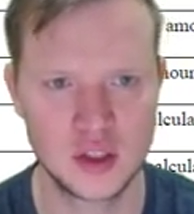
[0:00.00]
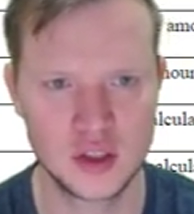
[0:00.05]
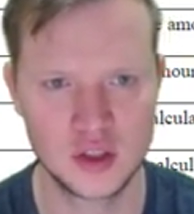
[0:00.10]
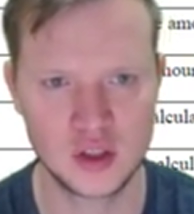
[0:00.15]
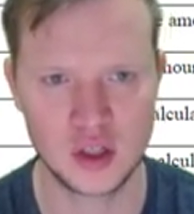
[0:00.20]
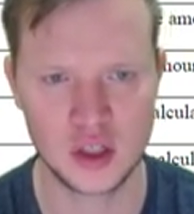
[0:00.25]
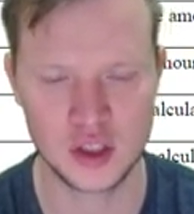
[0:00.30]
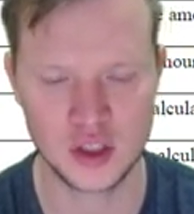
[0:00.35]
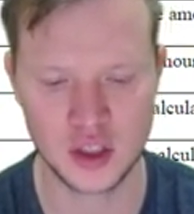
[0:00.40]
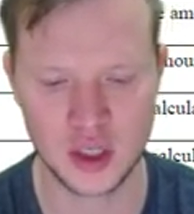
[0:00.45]

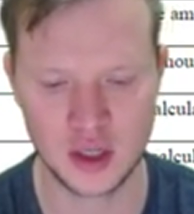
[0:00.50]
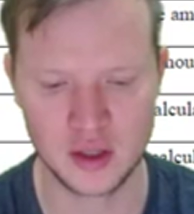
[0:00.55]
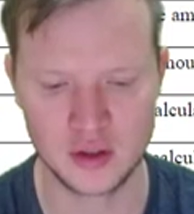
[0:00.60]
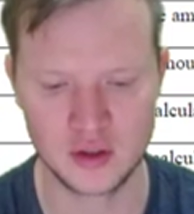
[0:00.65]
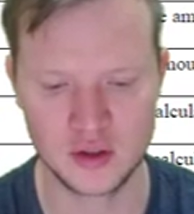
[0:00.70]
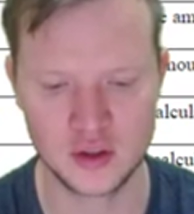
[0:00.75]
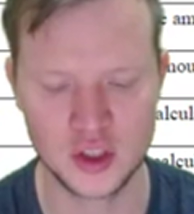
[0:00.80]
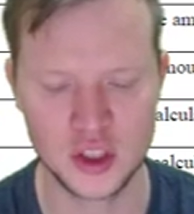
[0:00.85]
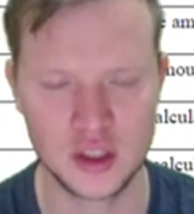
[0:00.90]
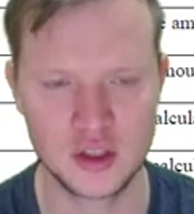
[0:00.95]
So let's go
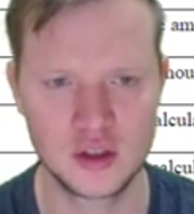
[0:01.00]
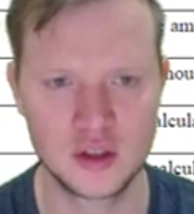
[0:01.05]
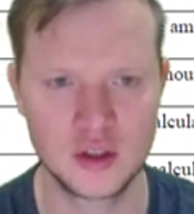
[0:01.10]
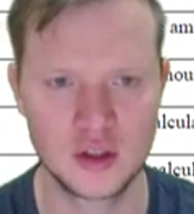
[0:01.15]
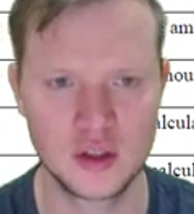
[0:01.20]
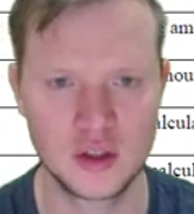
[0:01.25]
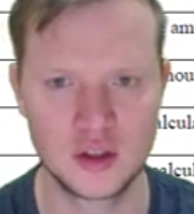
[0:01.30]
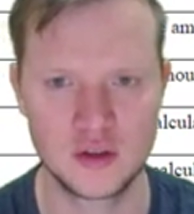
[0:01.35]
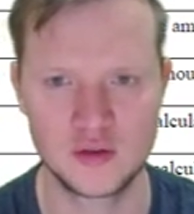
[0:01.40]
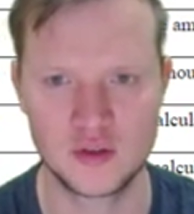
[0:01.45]
and check
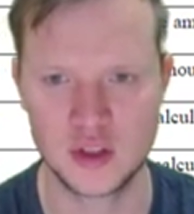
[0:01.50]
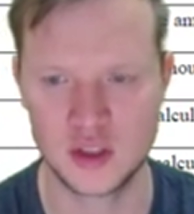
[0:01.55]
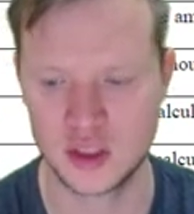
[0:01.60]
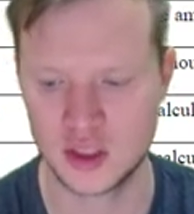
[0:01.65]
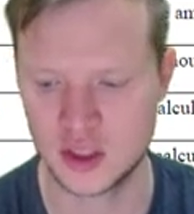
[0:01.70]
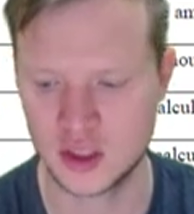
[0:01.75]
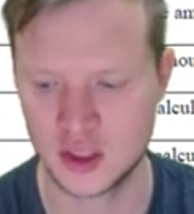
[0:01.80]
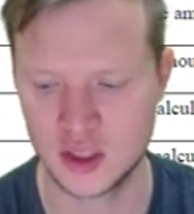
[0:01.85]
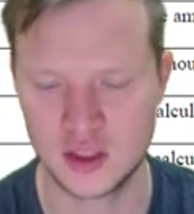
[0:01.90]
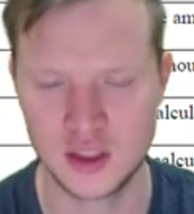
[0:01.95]
if the
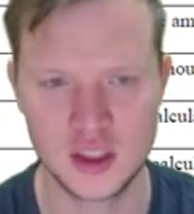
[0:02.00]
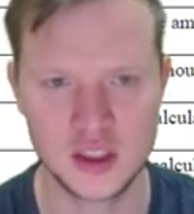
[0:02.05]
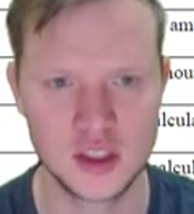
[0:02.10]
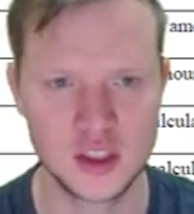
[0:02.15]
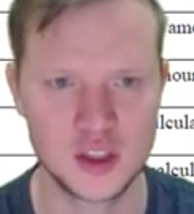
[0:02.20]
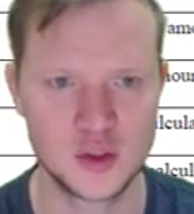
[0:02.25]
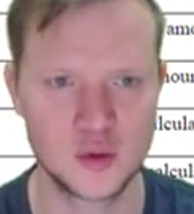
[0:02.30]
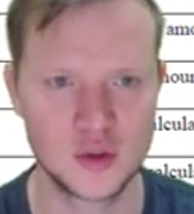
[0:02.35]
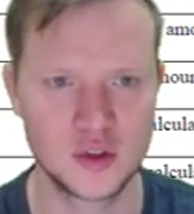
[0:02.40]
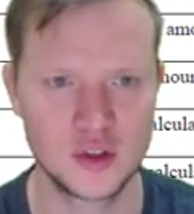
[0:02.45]

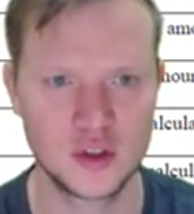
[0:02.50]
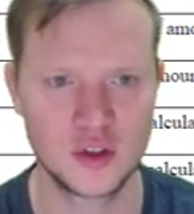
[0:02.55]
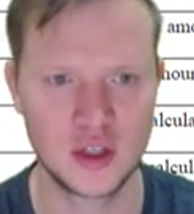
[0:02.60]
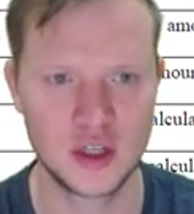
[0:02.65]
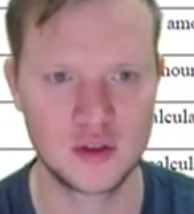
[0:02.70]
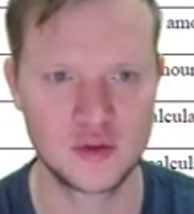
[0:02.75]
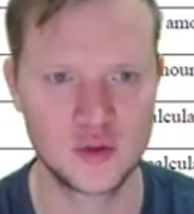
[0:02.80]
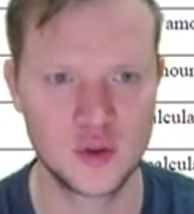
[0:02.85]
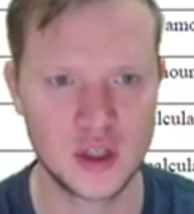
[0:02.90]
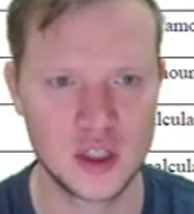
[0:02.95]
statistics will do
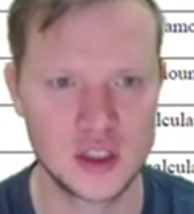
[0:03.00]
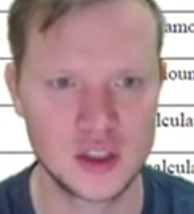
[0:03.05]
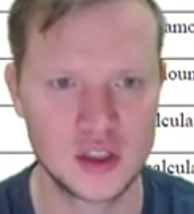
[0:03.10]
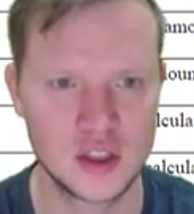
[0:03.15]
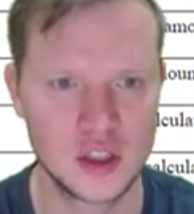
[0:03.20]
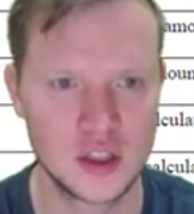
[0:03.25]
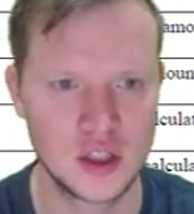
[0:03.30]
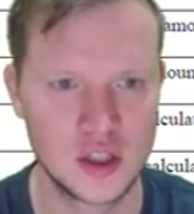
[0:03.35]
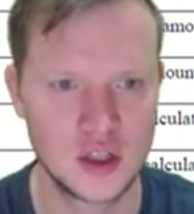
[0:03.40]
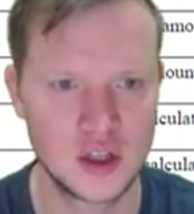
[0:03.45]
that for us.